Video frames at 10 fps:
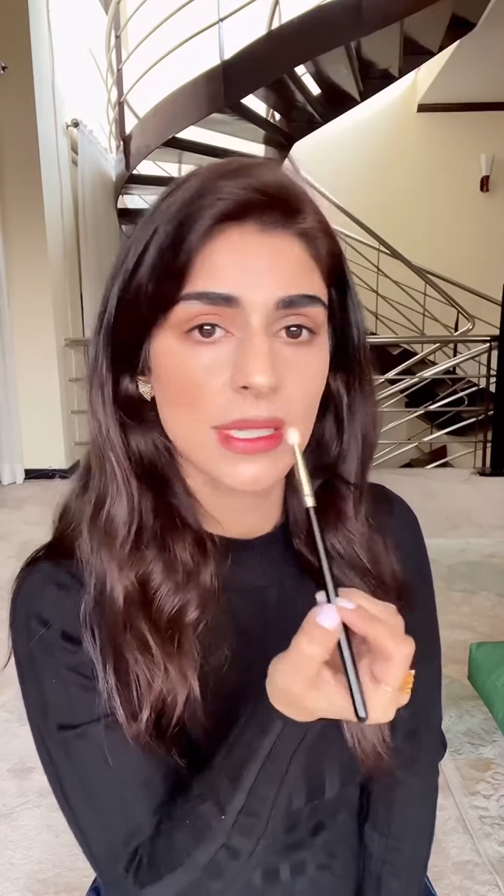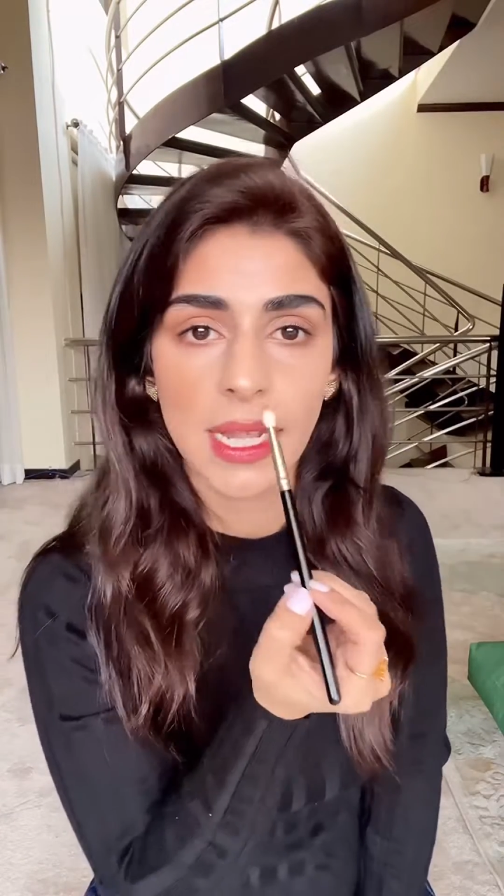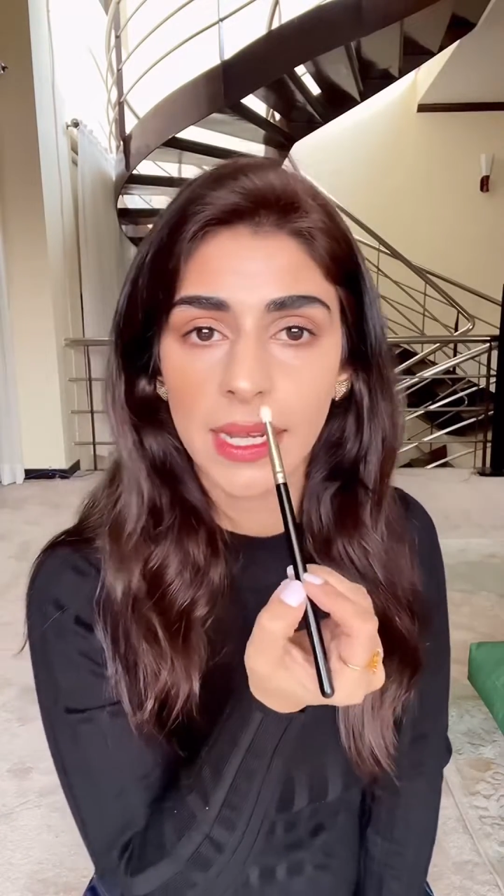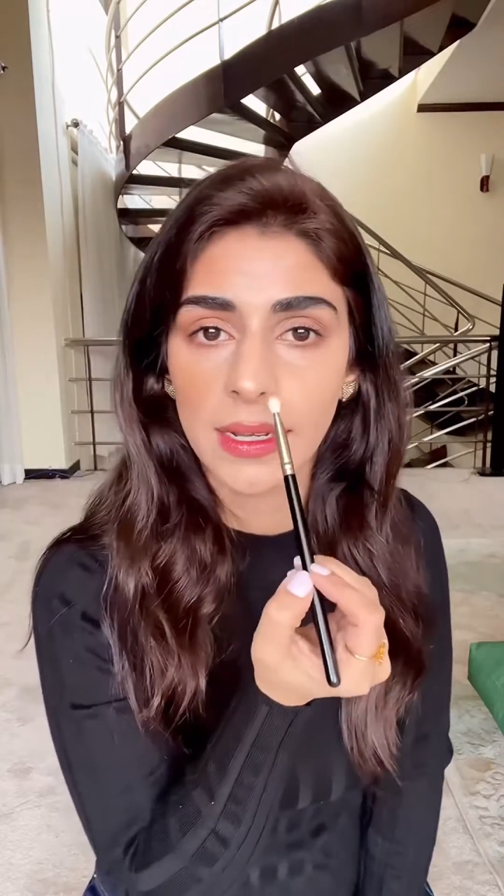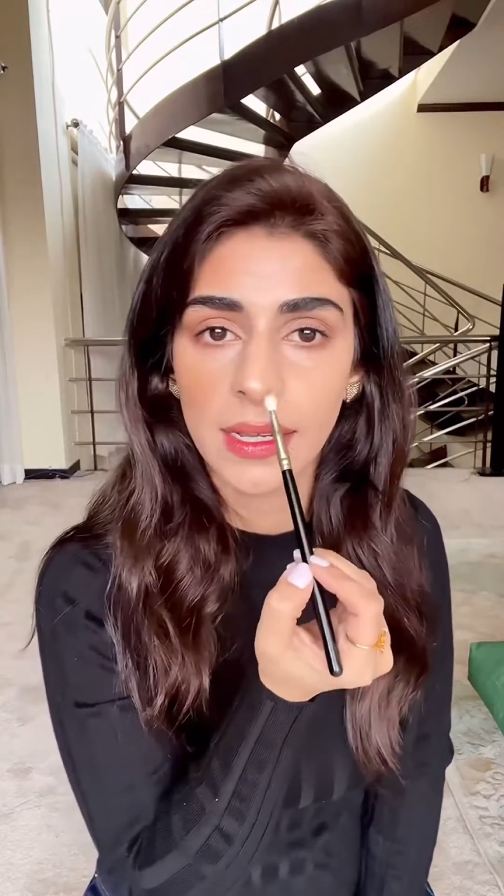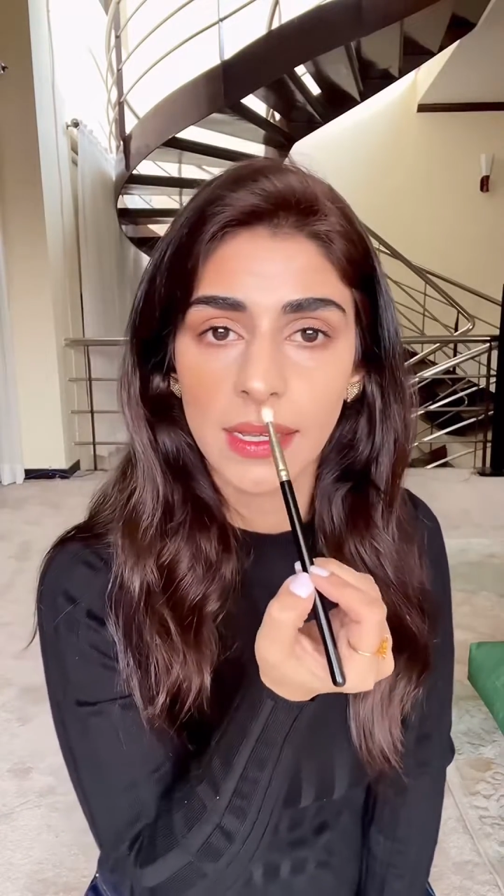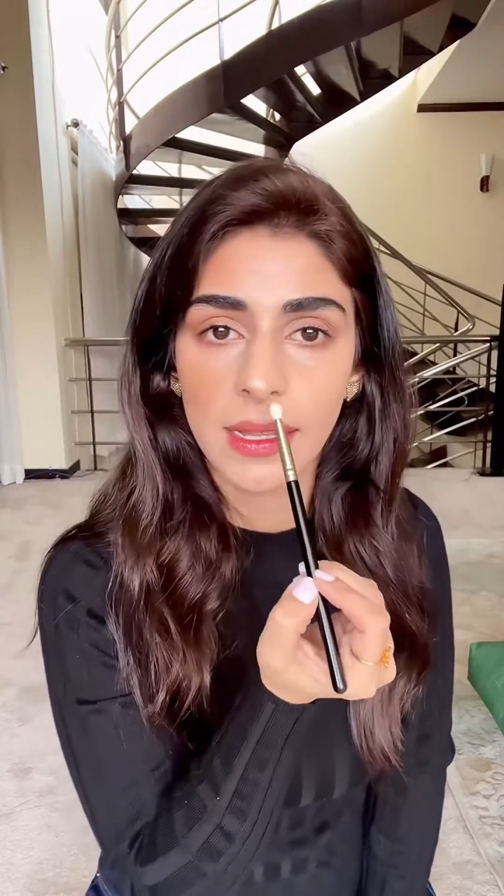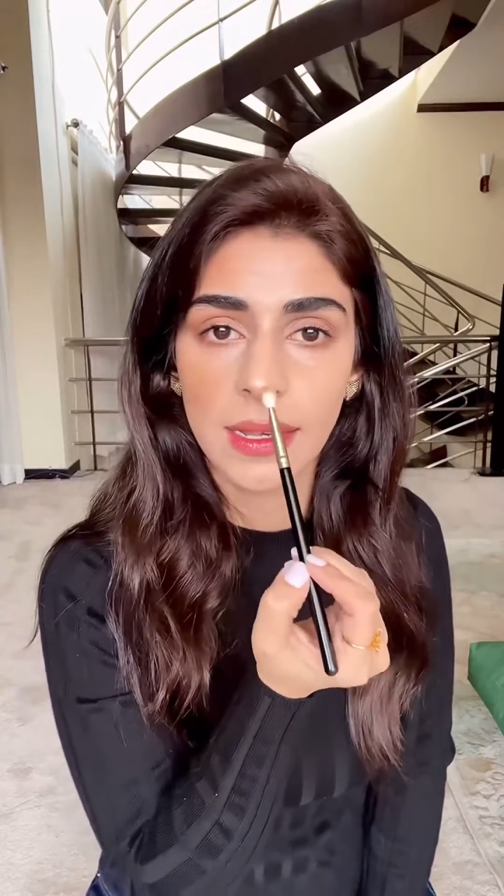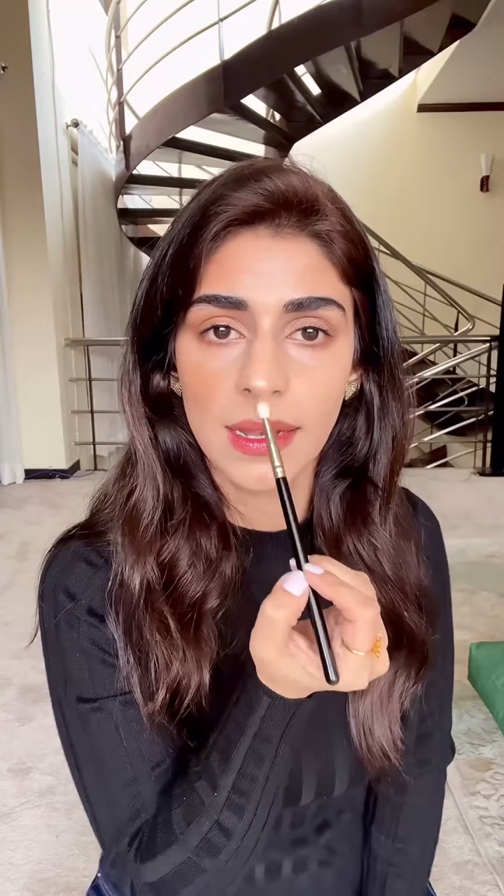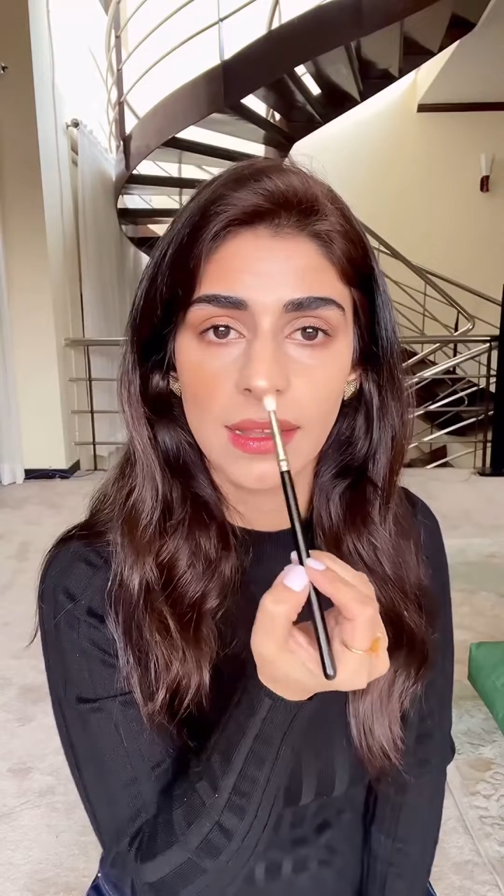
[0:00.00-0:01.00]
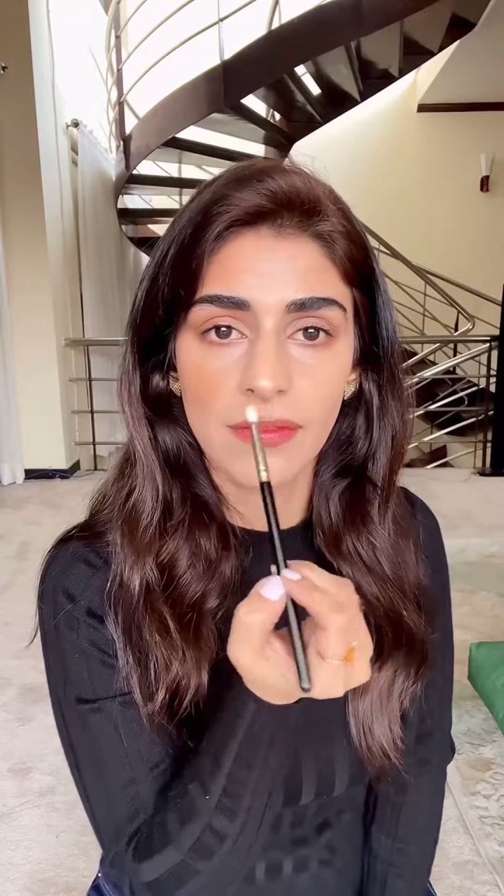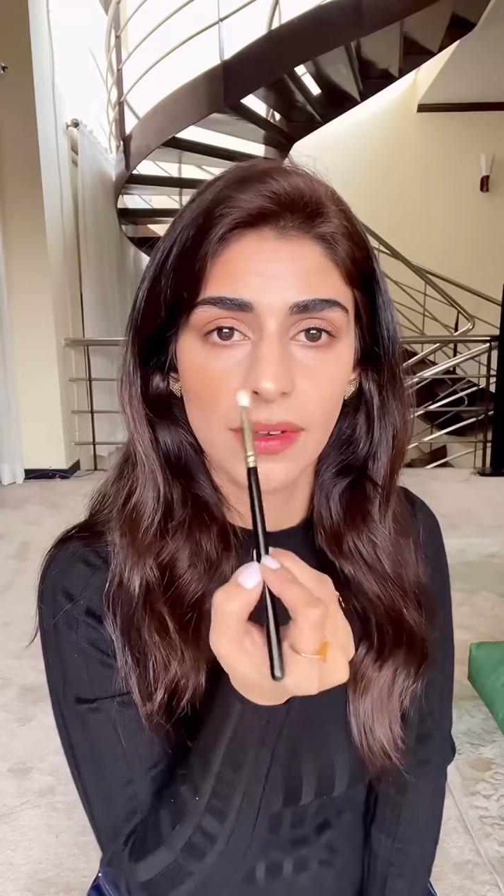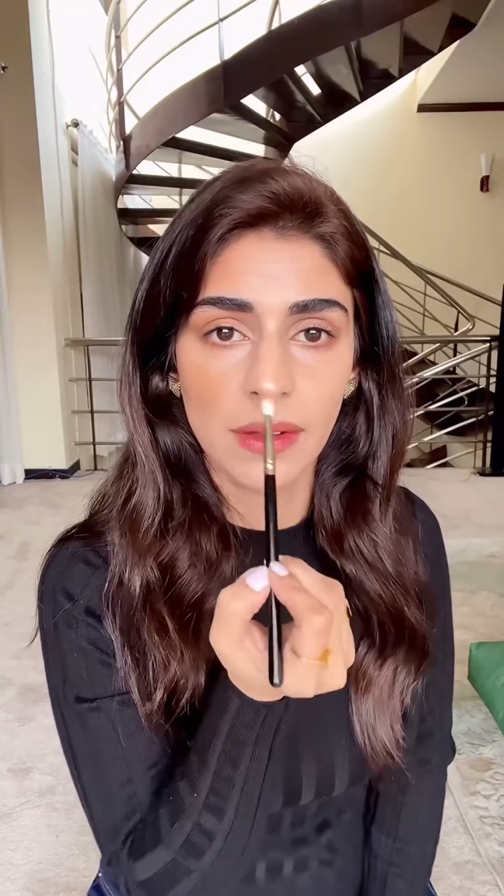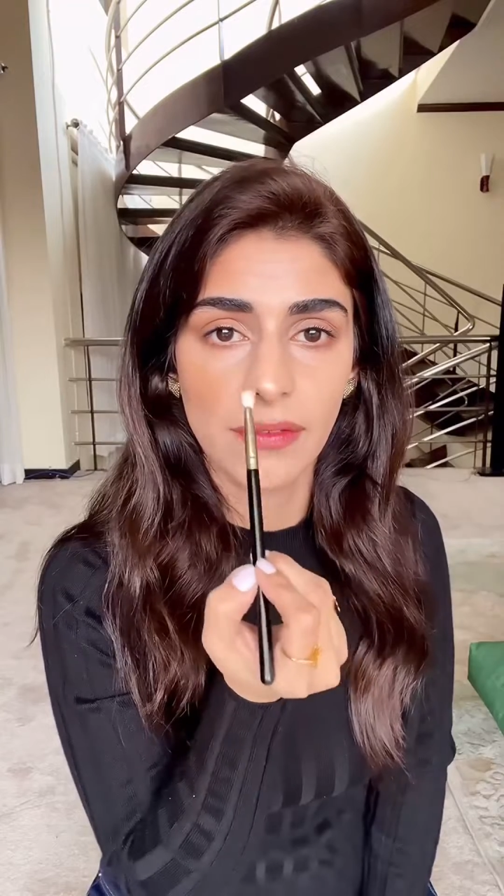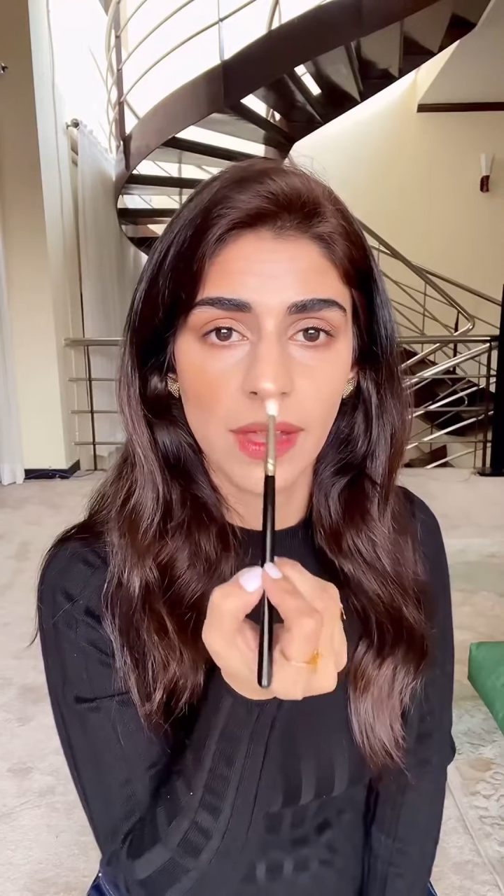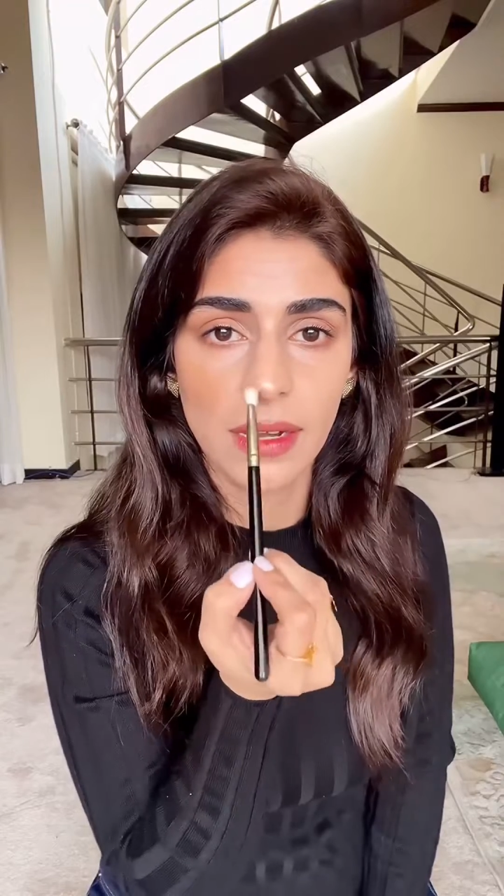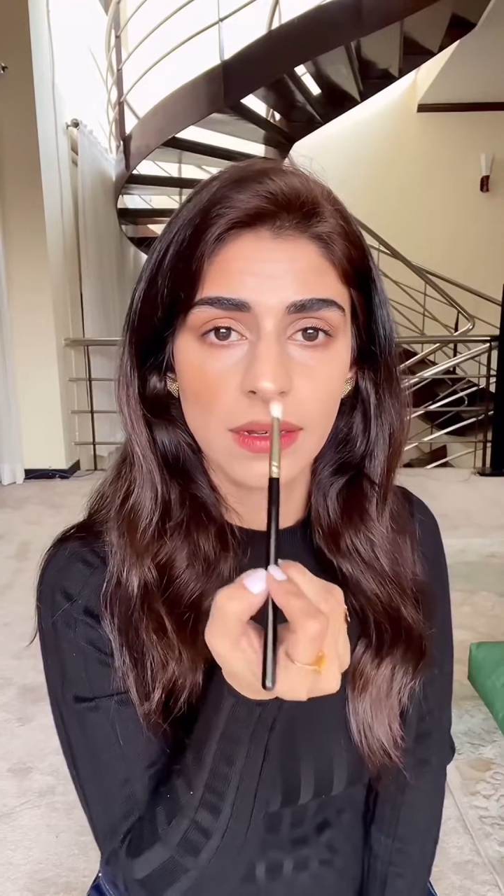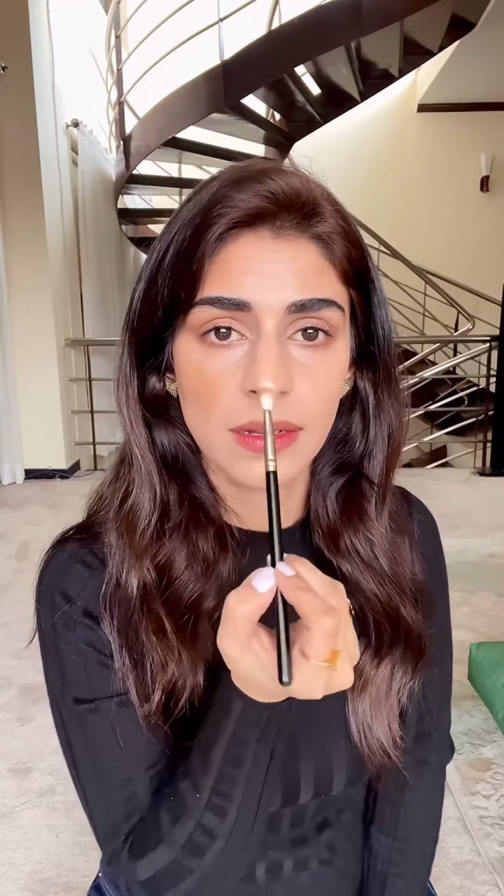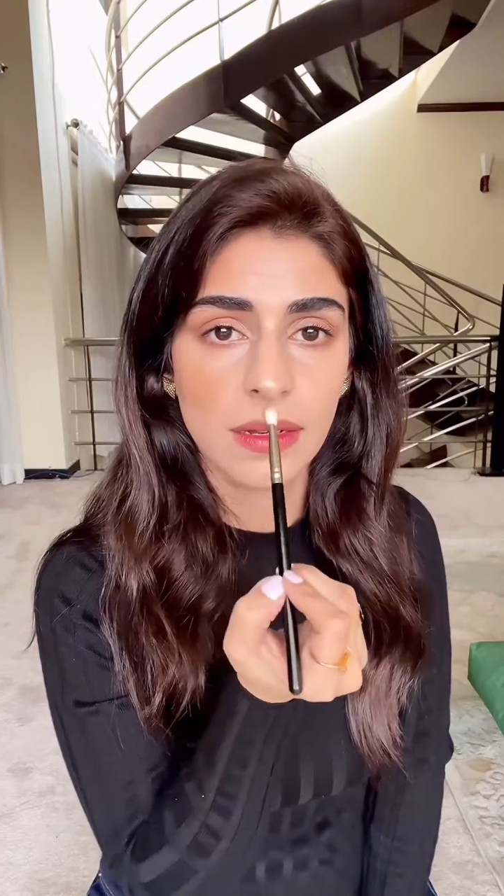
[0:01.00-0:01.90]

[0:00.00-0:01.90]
slightly lifted effect.